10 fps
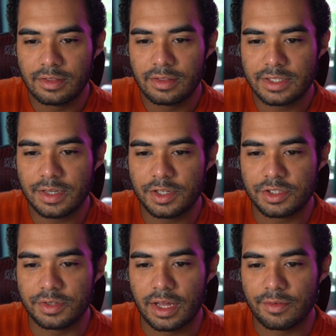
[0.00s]
say we just
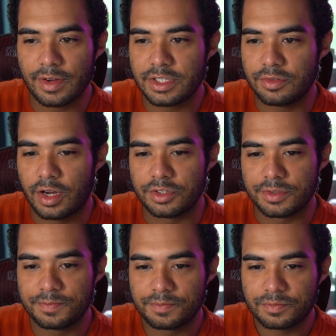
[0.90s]
do that. We raise it to 100.
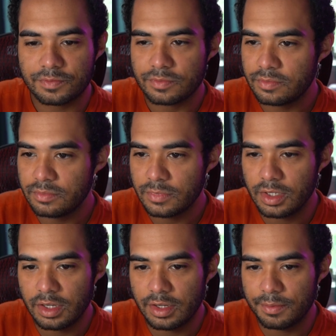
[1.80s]

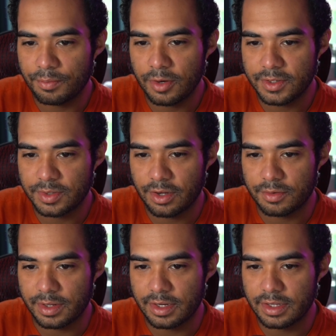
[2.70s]
Pretty much what that would
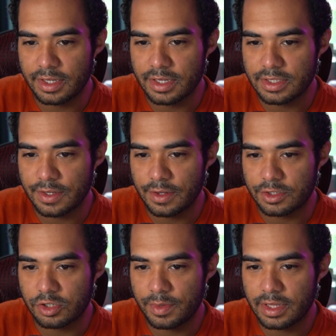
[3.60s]
mean is,
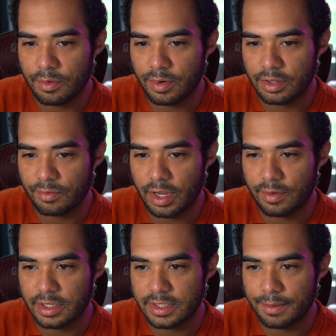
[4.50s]
assuming that we're right
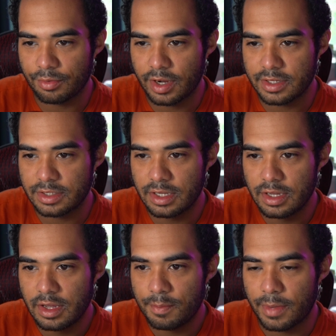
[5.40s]
around the same price,
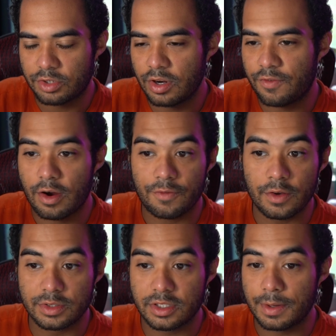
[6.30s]
my 24-hour fee
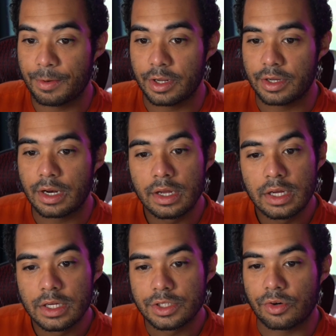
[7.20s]
would still be pretty good.
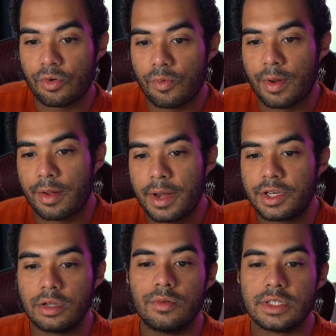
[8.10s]
So what I might
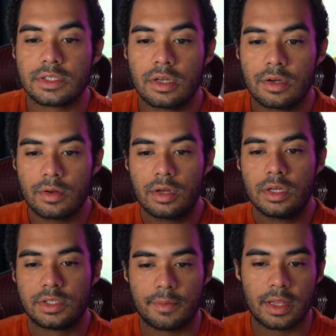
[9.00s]
do is
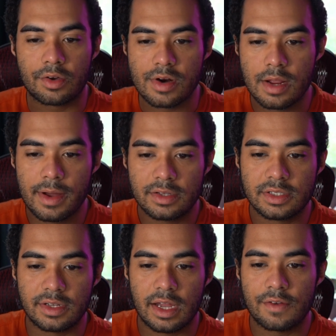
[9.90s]
set my liquidity balance
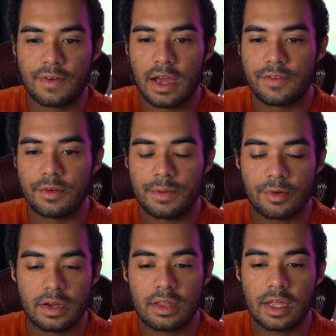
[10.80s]
to 95 uni per
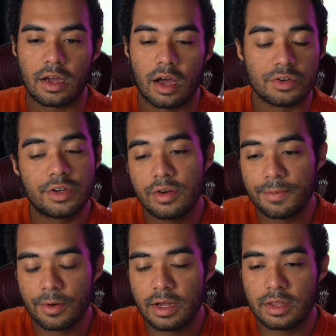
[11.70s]
ETH and 100 uni
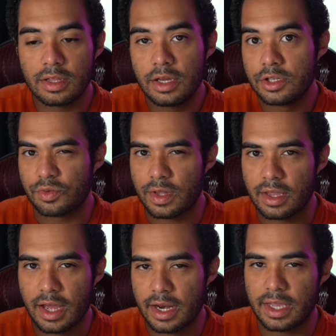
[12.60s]
per ETH, so we can
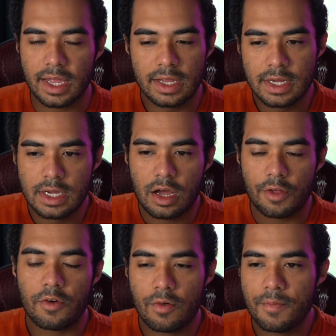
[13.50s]
kind of get,
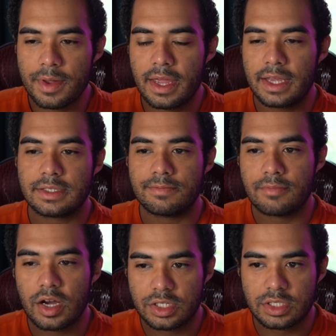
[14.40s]
although I won't be getting as
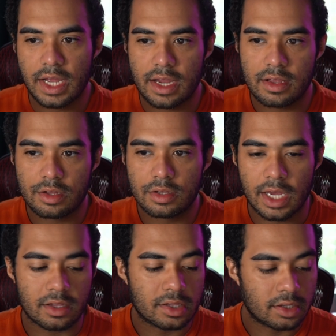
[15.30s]
much
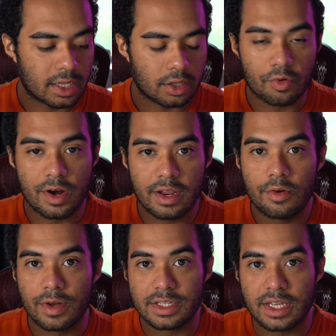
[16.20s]
technical like liquidity
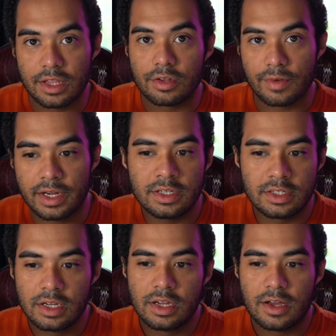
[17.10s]
when it's in the range,
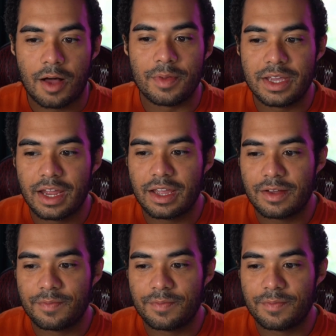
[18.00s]
although I'm